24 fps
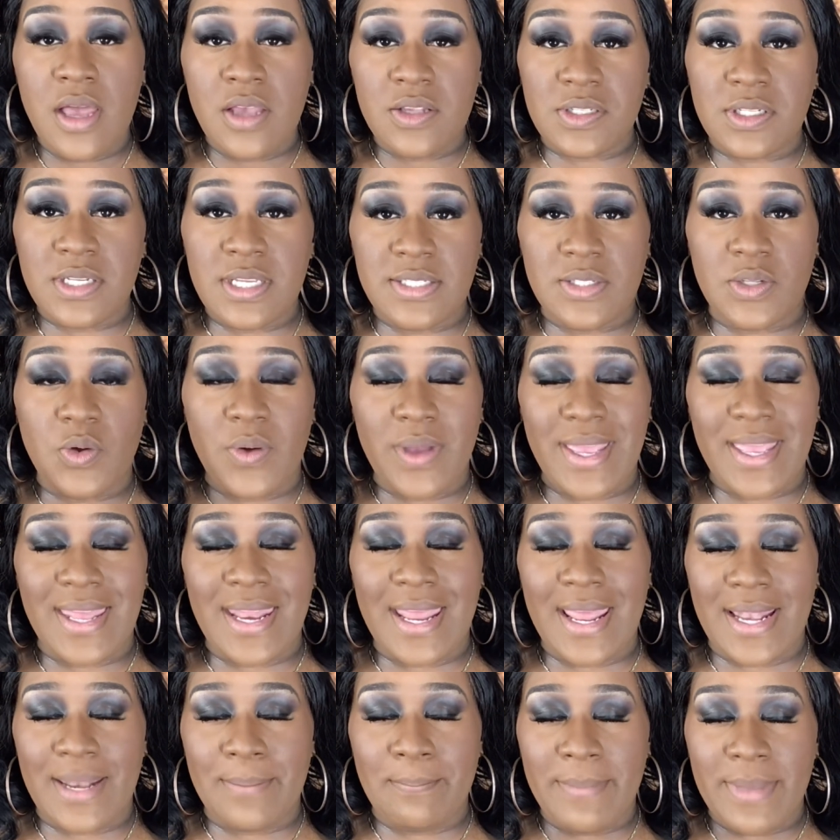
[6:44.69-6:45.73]
So let's go ahead
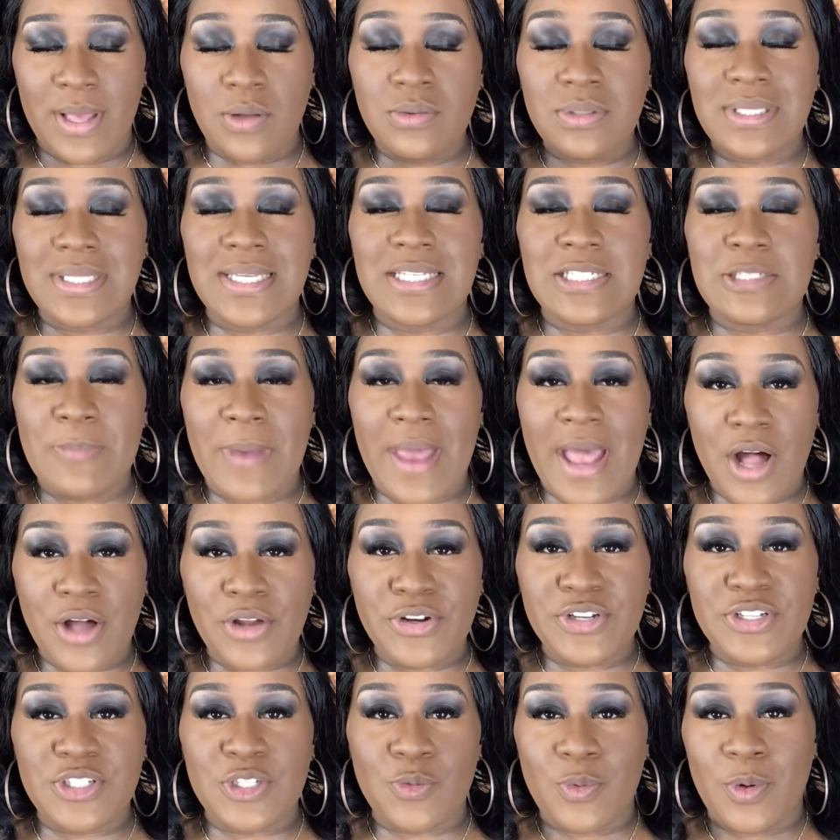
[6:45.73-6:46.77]
and melt these
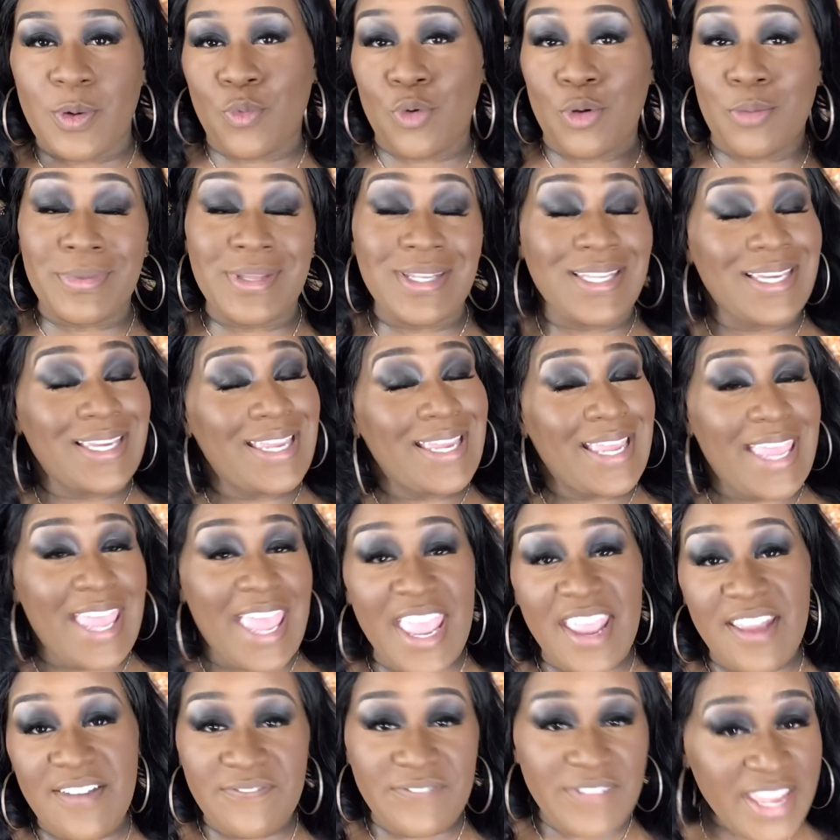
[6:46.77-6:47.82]
powders so we won't be looking
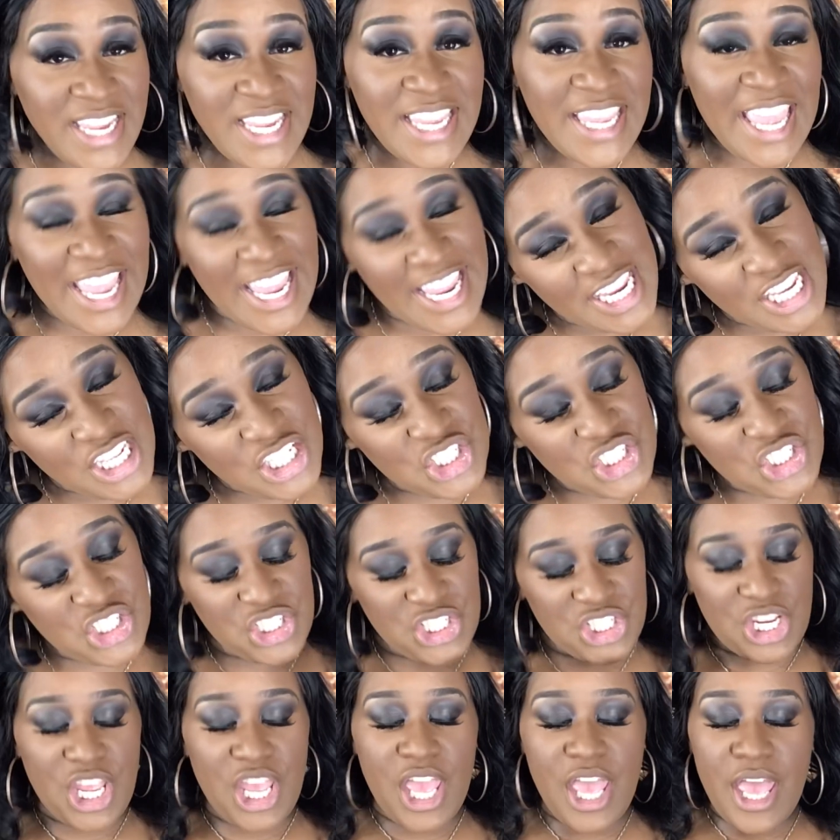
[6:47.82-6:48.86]

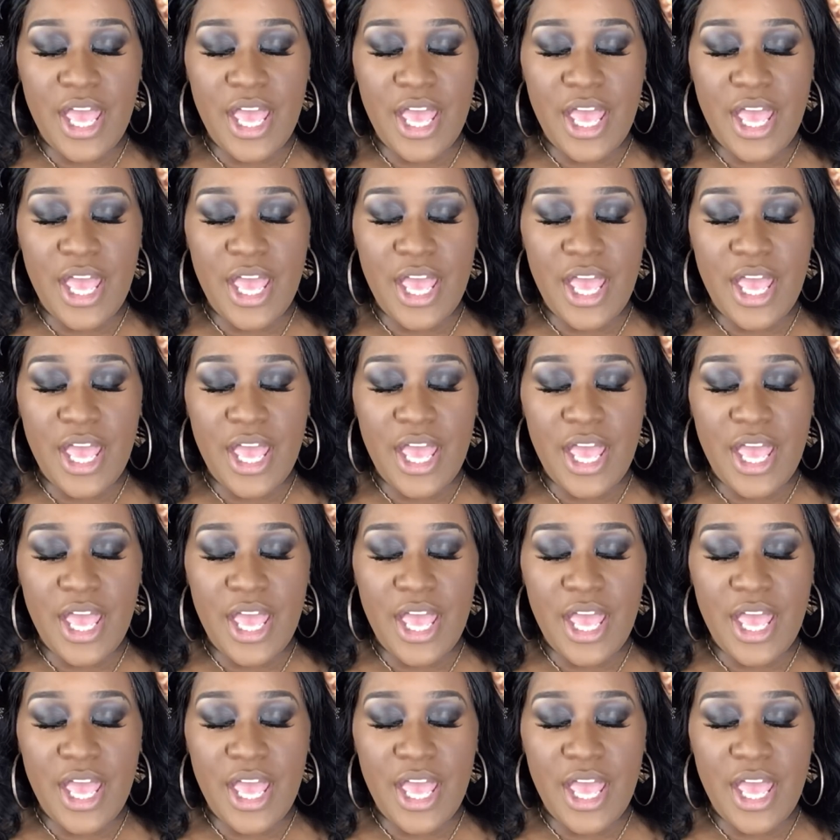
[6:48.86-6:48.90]
cake-ish.